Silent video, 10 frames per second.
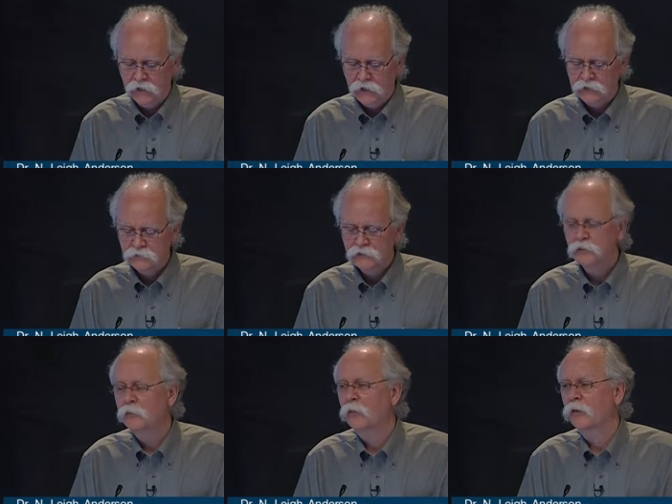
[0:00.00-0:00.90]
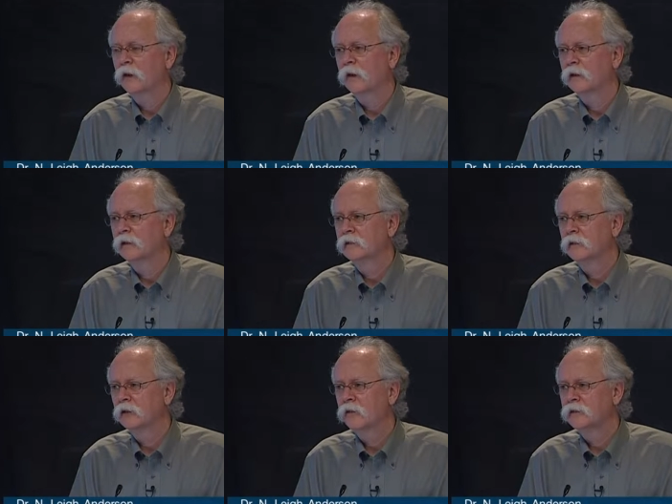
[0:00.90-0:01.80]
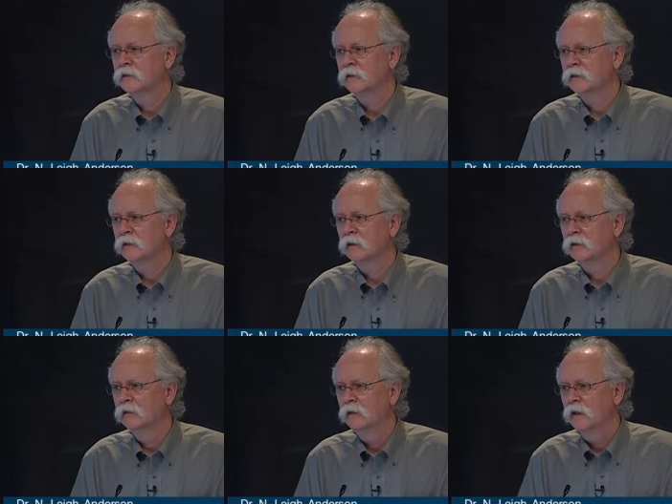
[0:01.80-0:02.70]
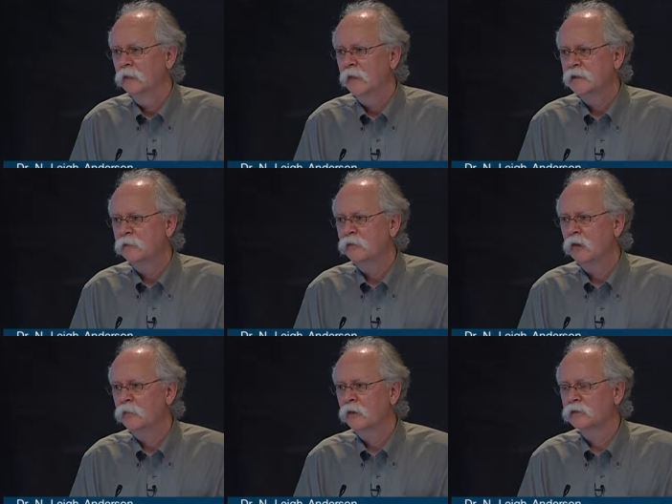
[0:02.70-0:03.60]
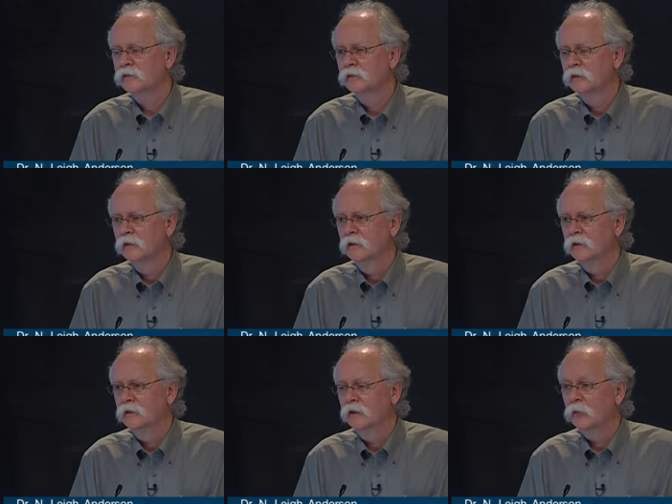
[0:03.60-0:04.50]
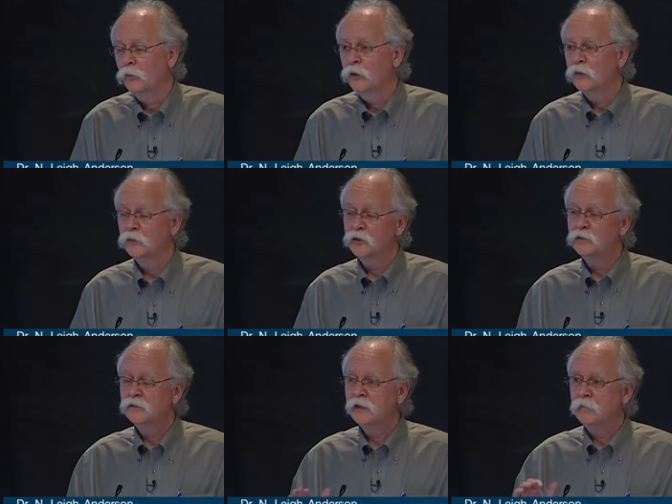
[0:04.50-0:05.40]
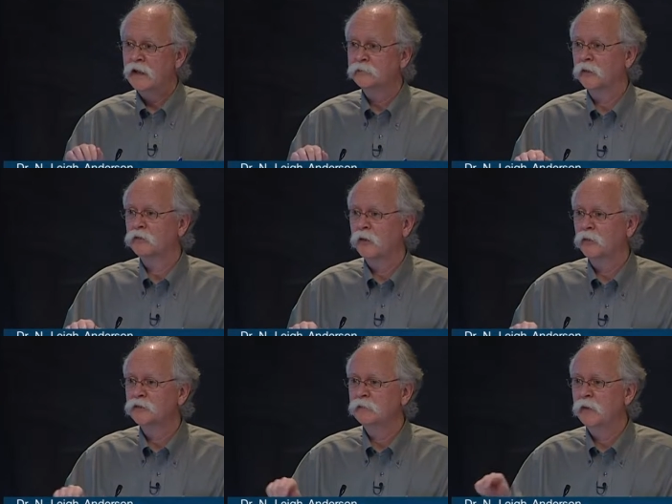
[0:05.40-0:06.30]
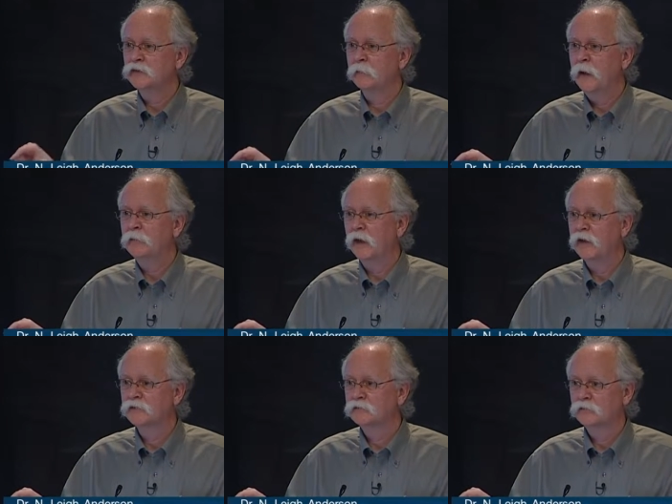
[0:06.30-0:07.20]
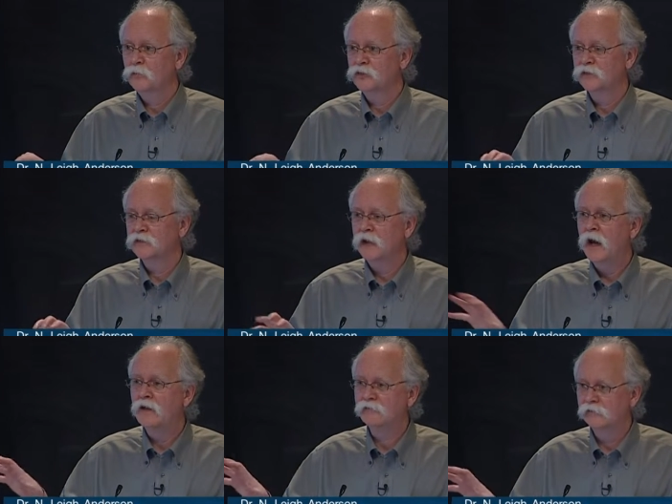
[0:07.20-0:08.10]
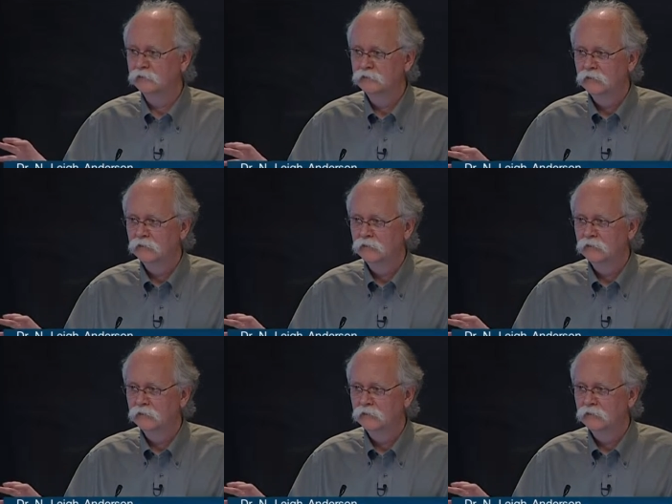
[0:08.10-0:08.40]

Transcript: It's also important that, to notice that uh, mass spectrometers we're using mass spectrometers to measure peptides, which is novel.